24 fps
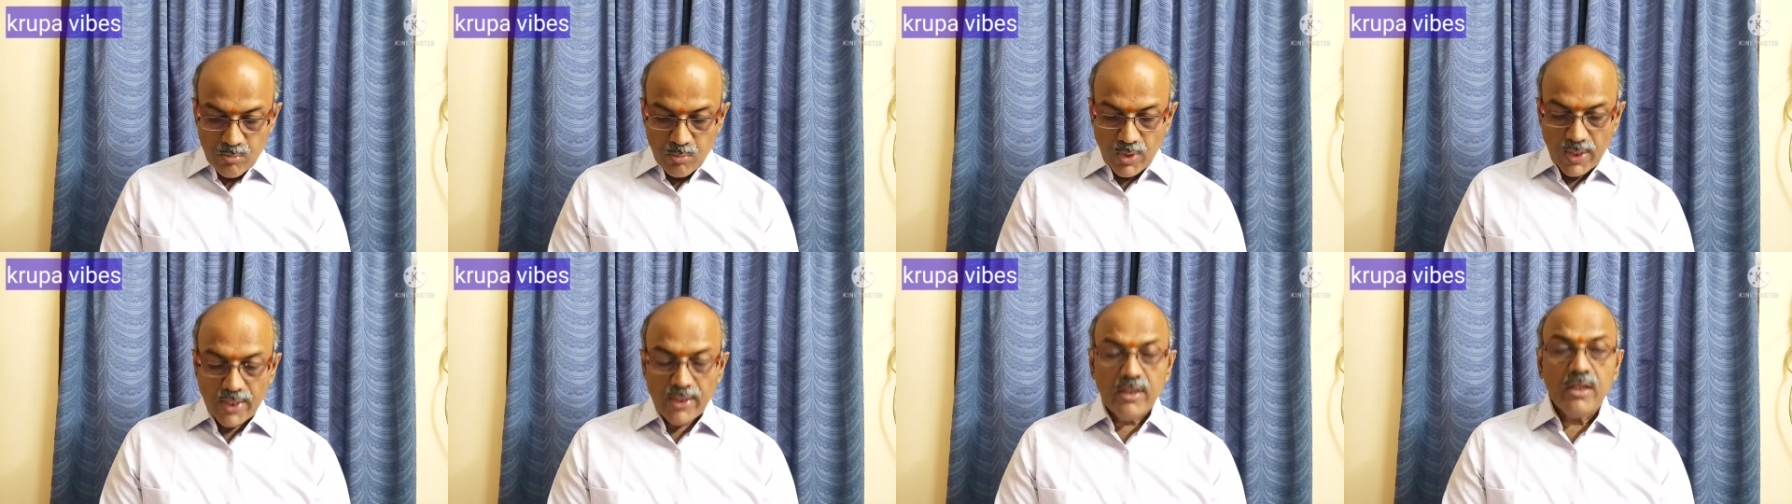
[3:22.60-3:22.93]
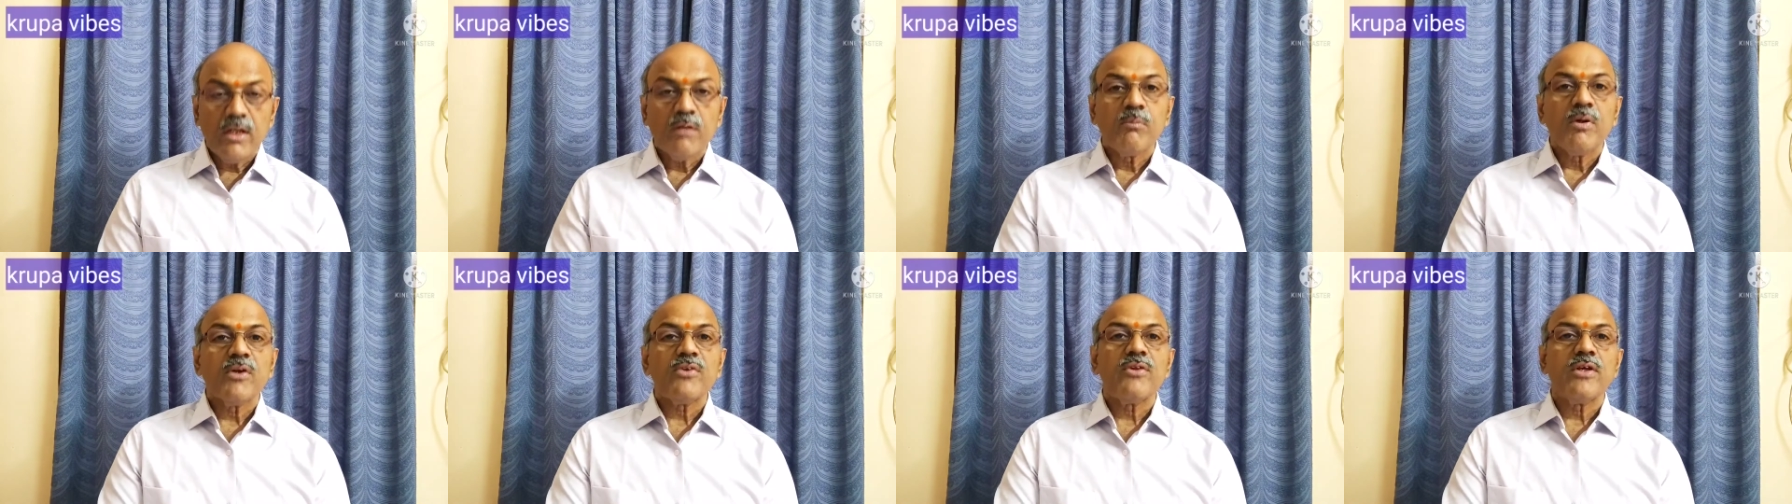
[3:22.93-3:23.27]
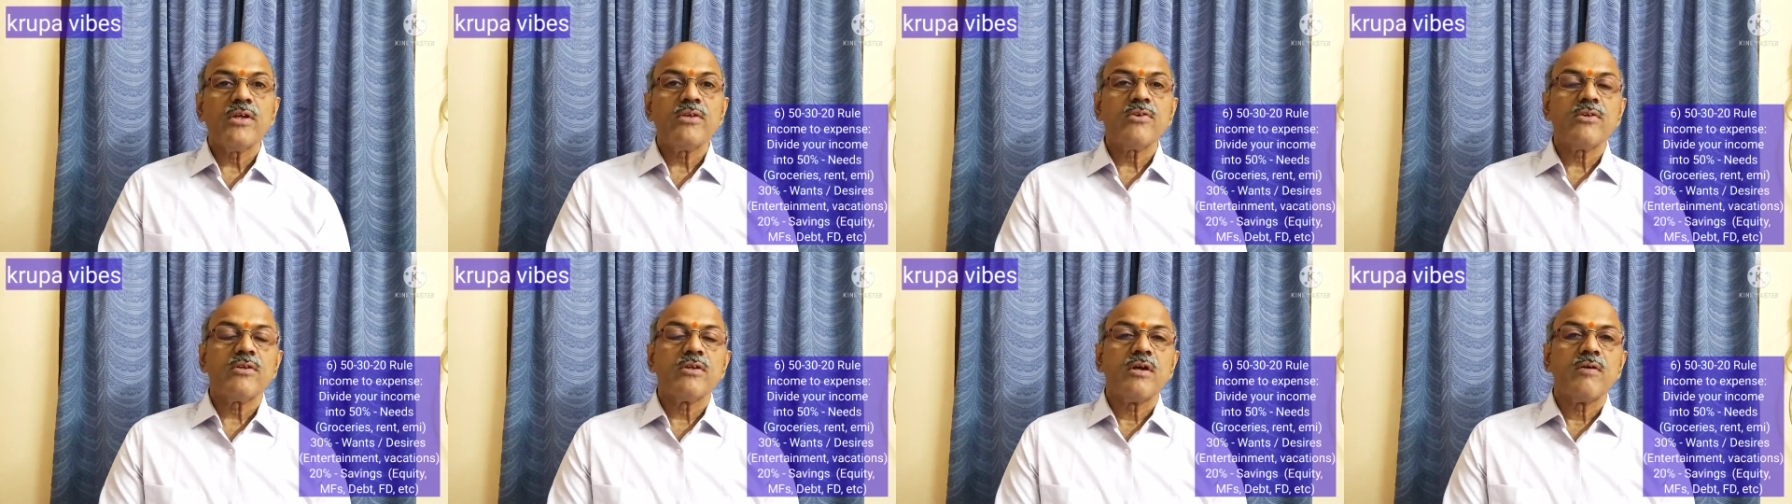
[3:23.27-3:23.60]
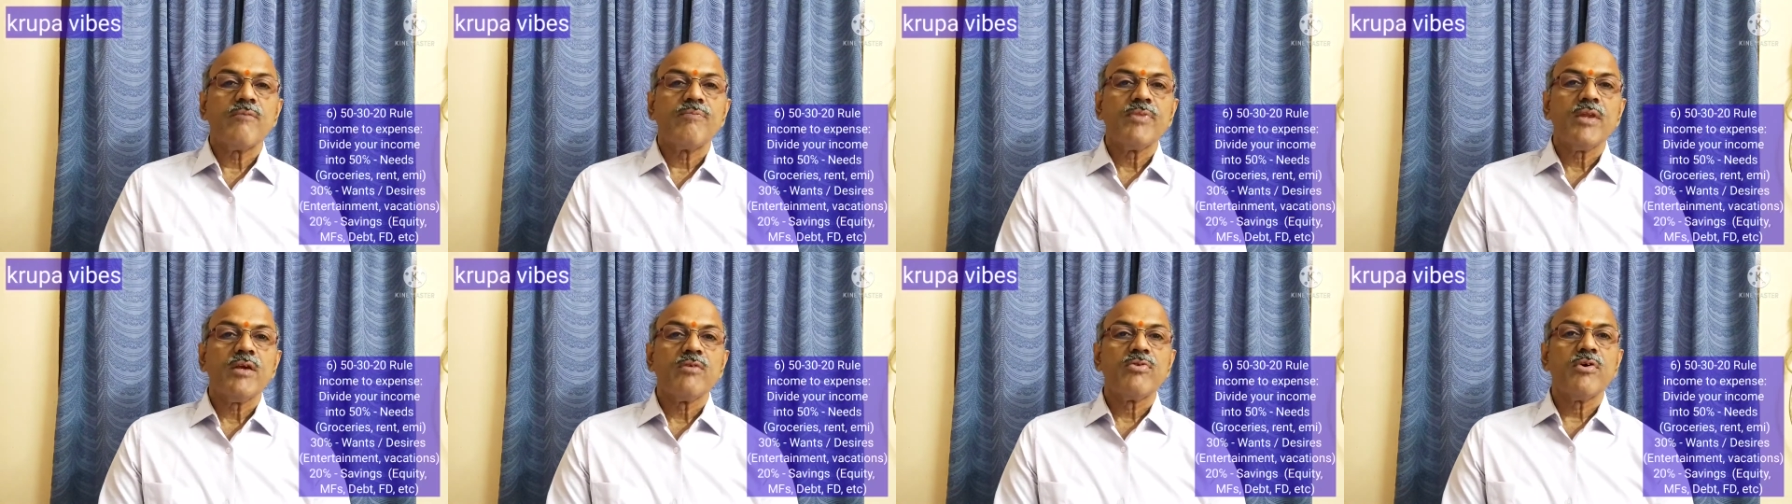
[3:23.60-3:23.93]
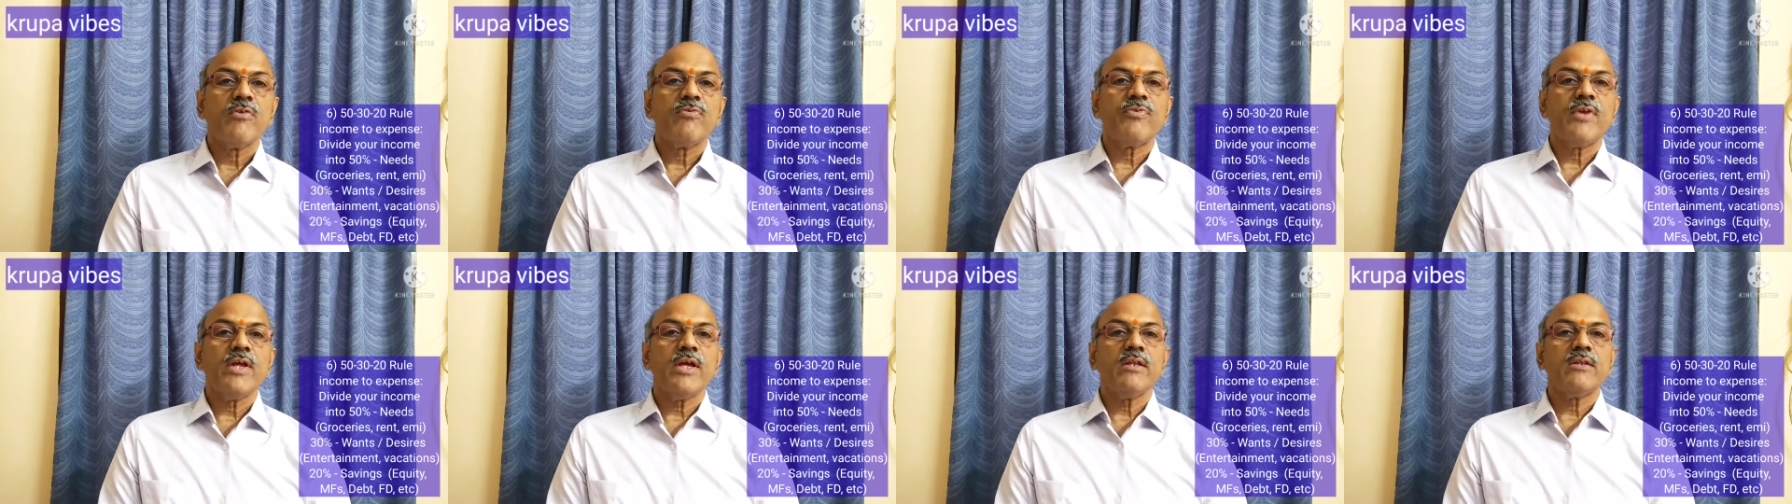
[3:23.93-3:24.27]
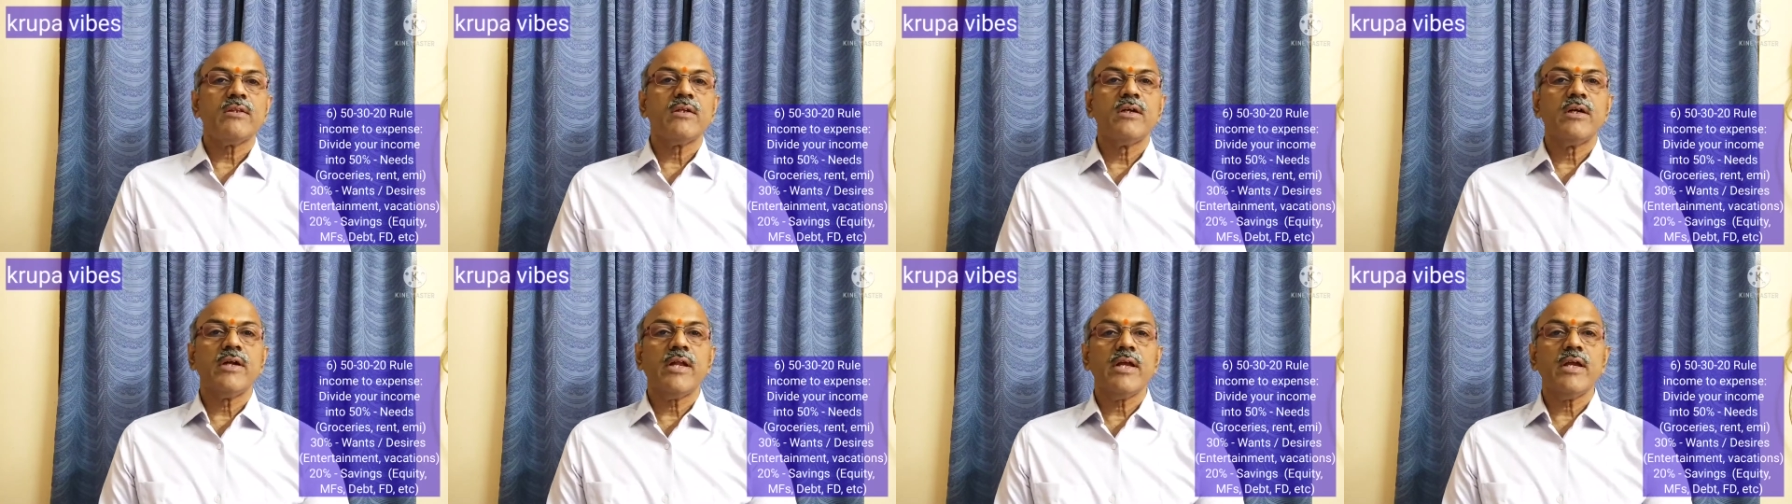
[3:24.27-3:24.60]
Point number 6, 50,
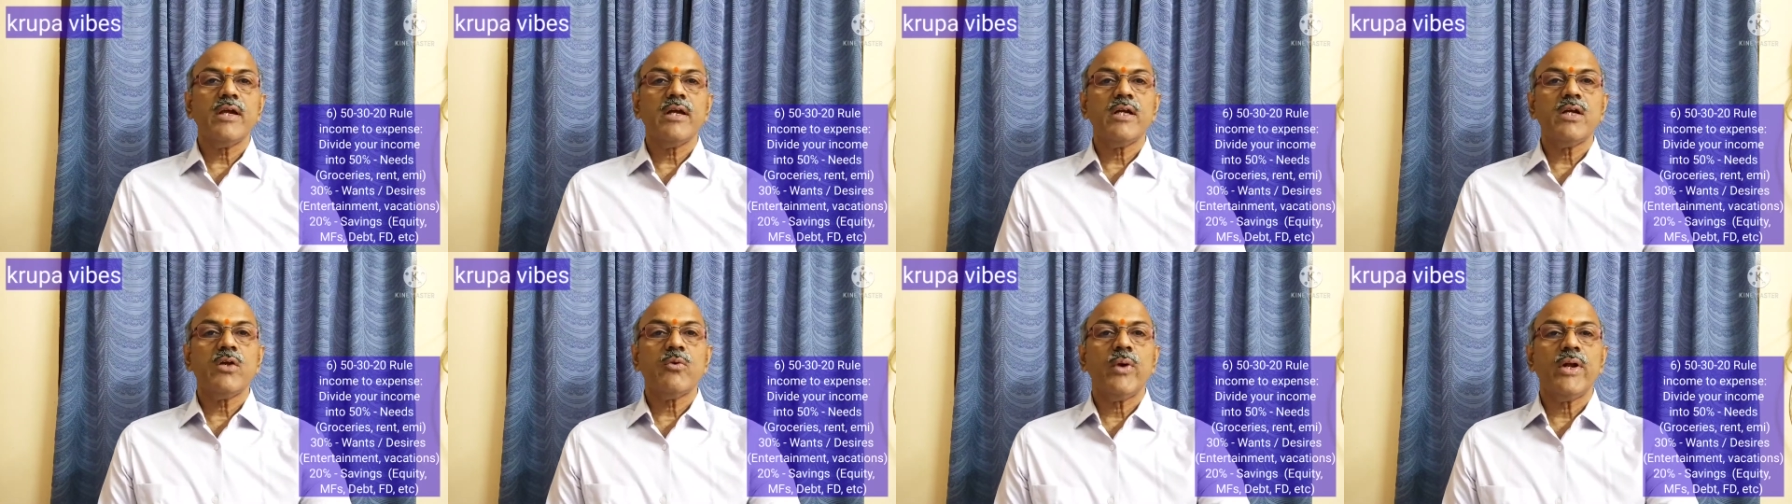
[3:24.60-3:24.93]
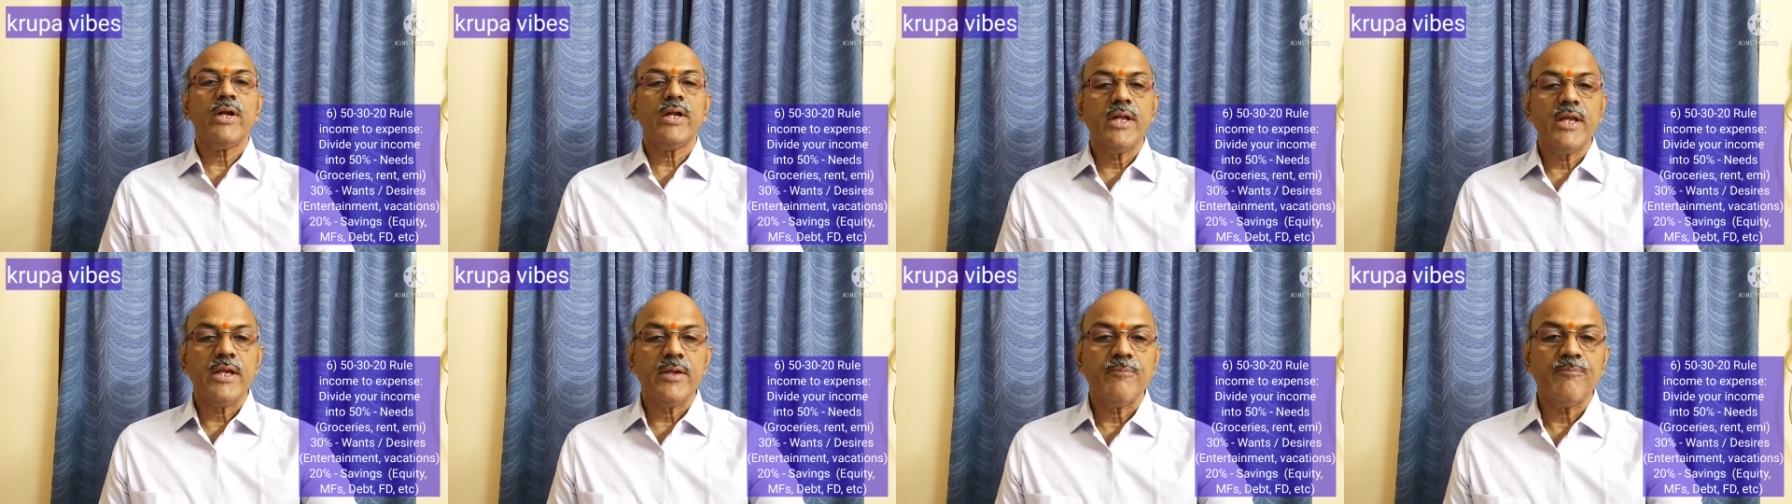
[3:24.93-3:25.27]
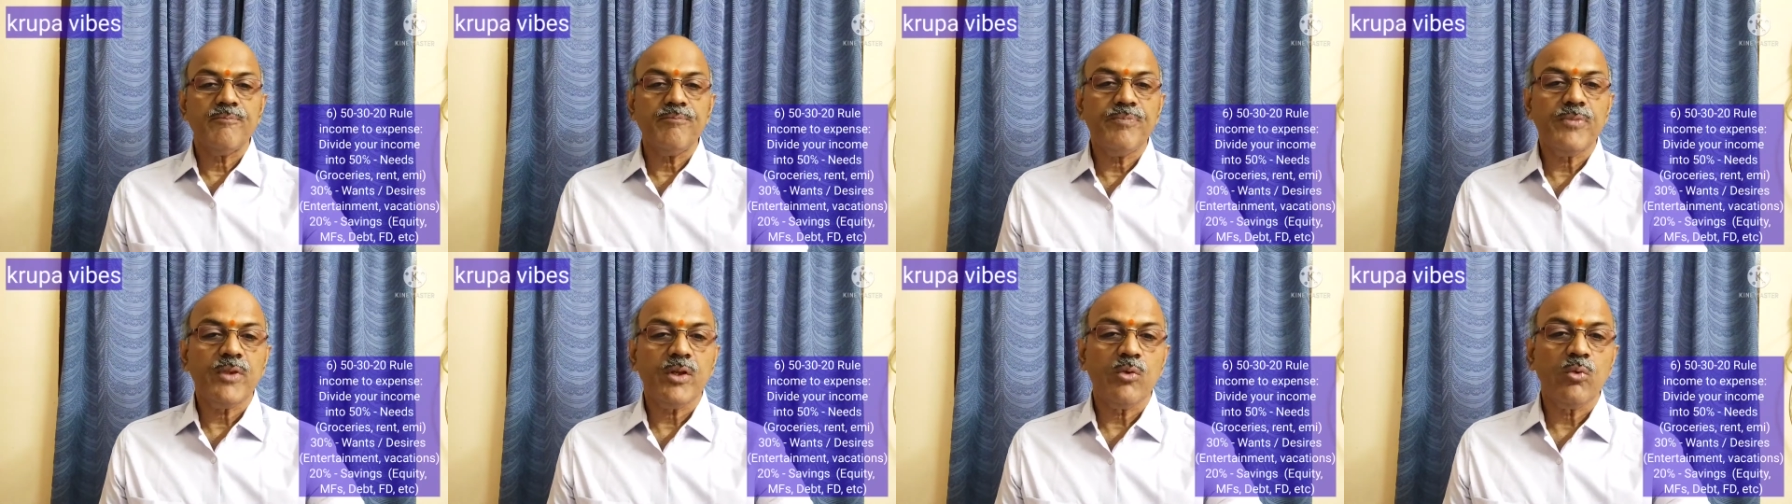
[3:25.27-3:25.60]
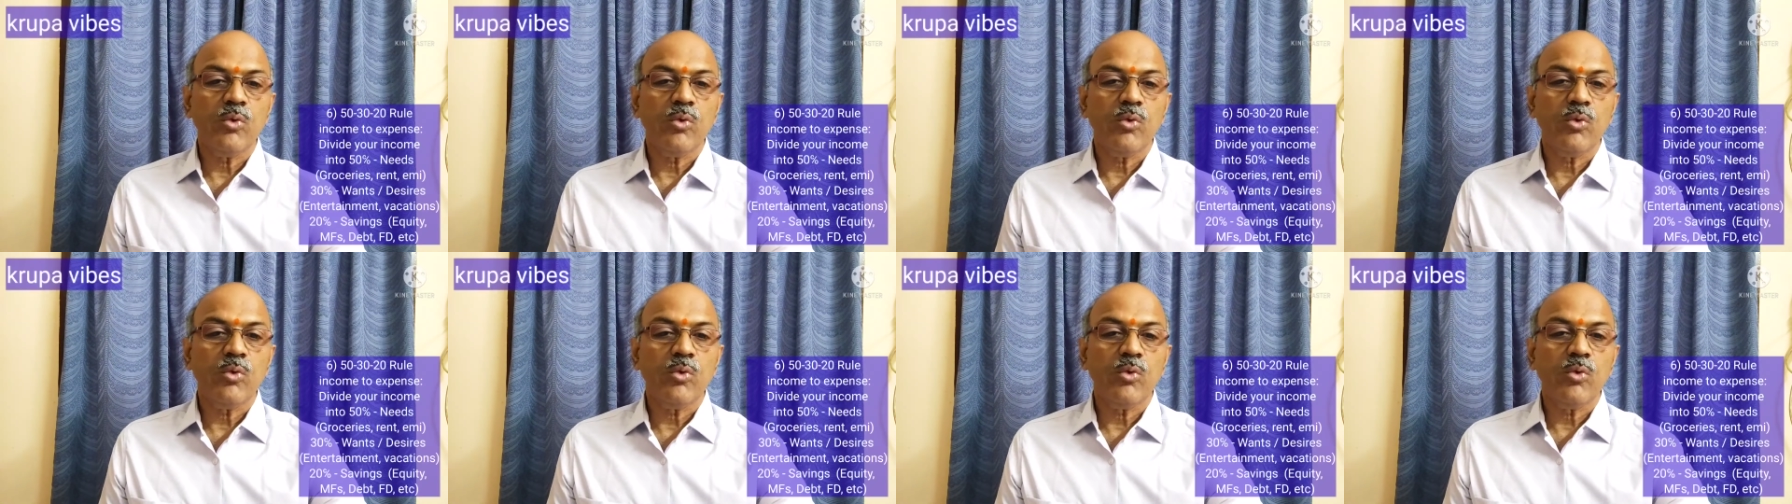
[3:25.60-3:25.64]
30 and 20.